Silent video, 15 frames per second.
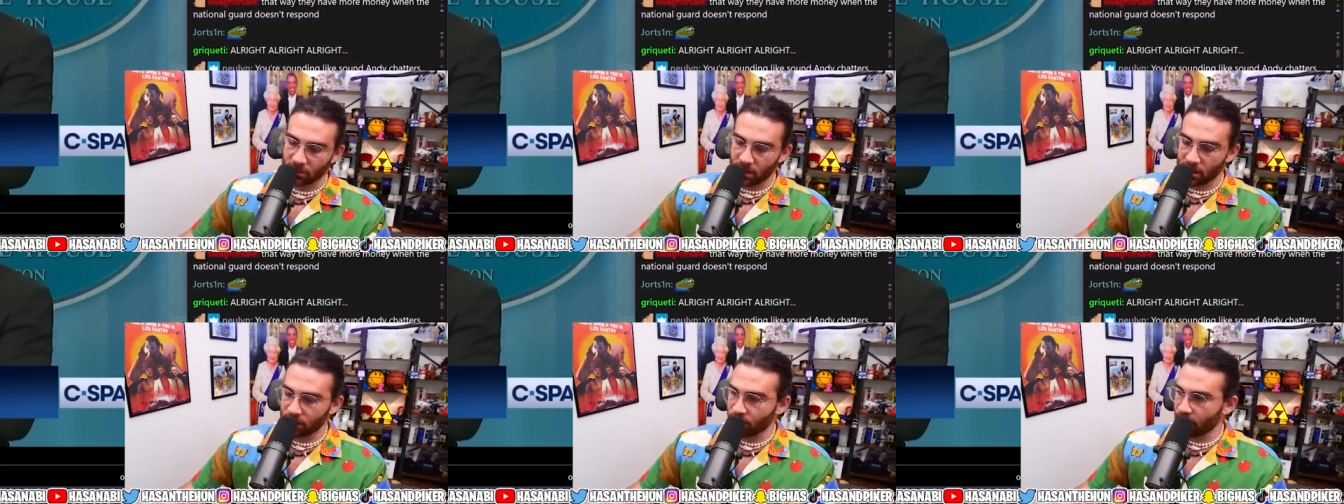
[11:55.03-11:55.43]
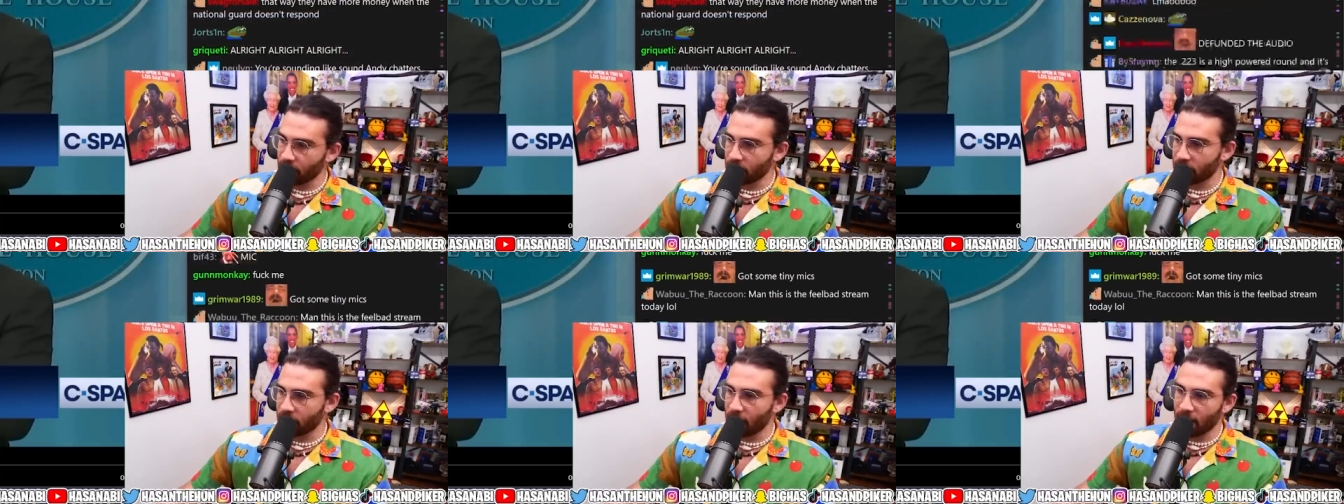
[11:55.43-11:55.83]
That's what
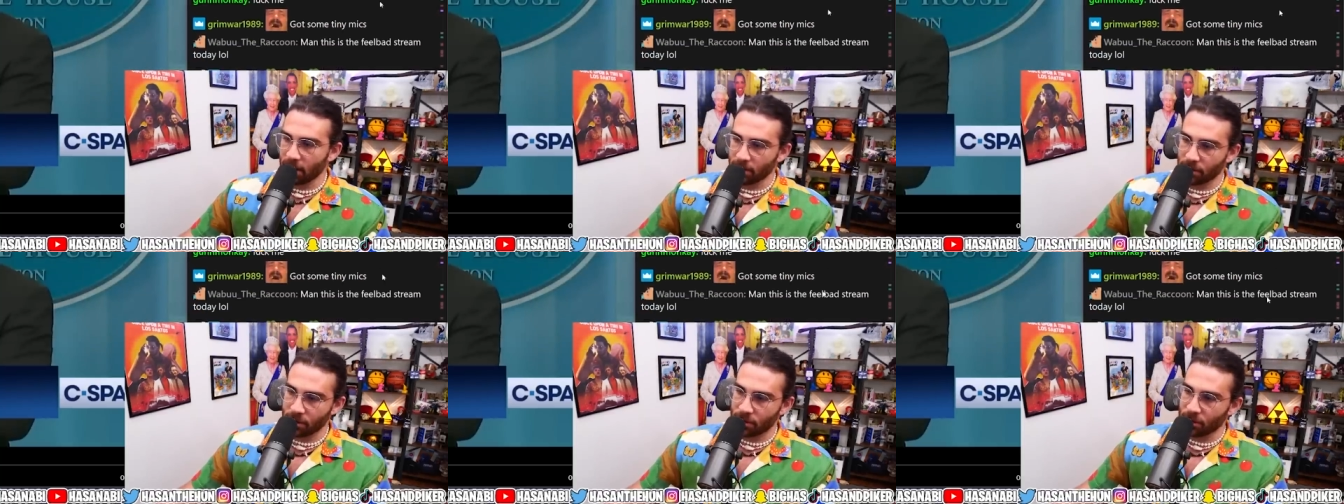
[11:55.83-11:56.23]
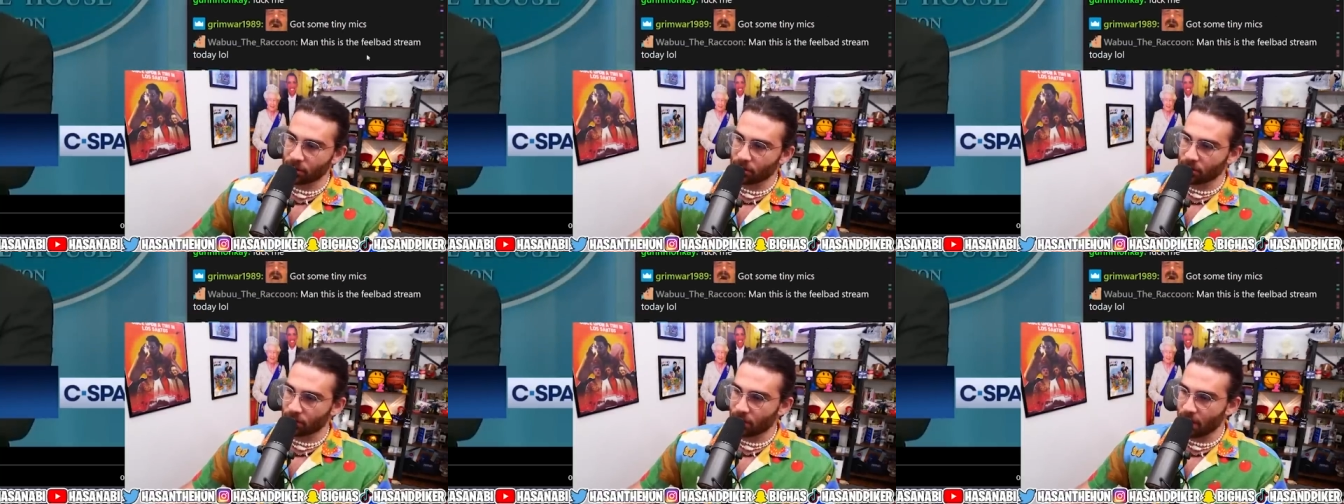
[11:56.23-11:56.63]
he's saying. Jesus
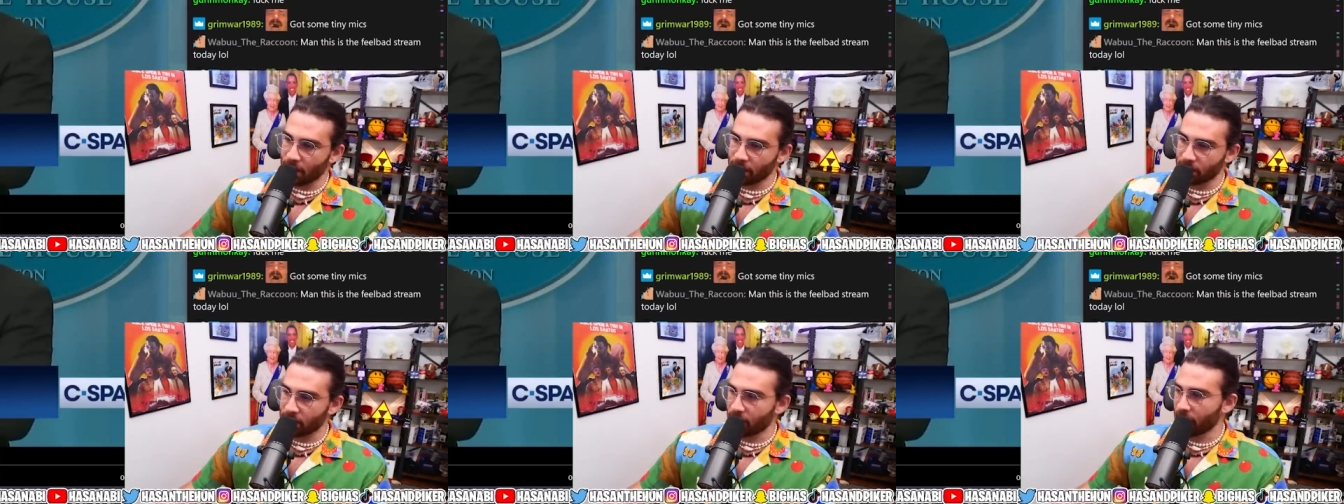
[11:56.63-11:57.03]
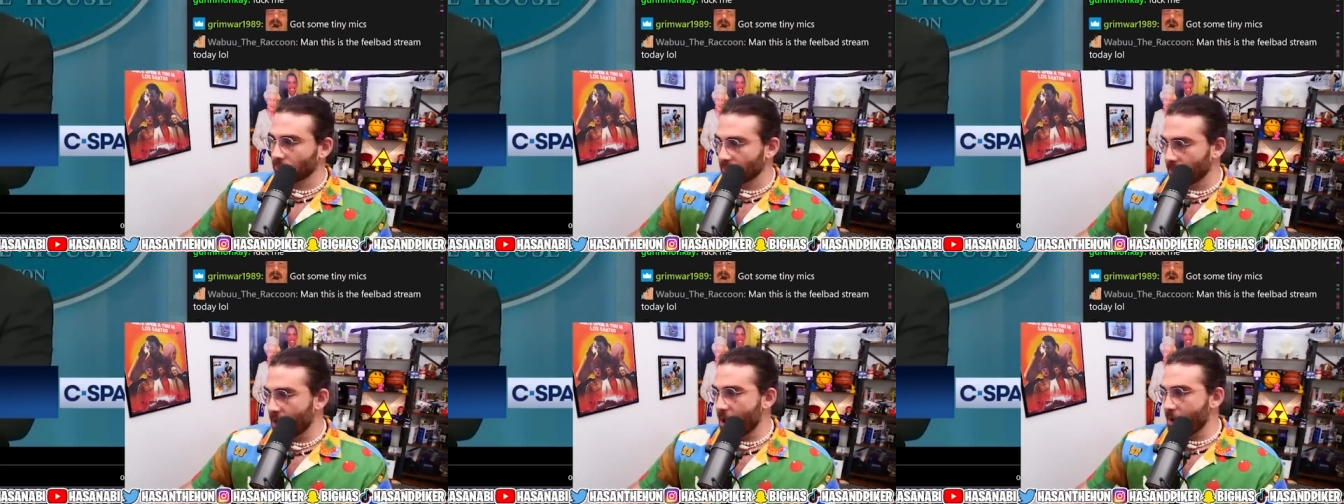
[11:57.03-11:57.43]
Christ.
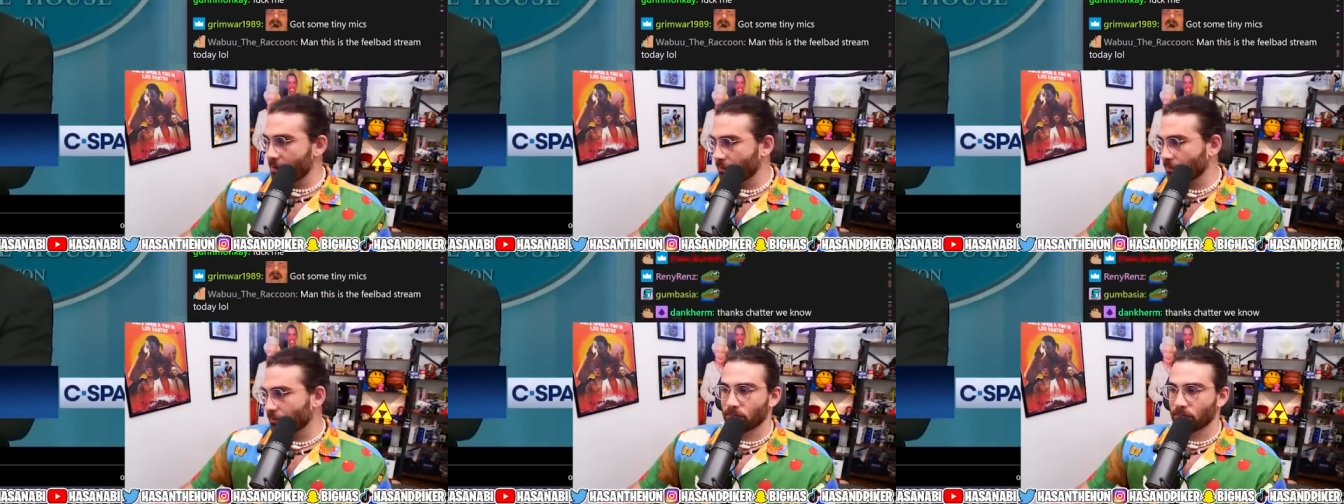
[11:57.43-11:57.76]
Yeah.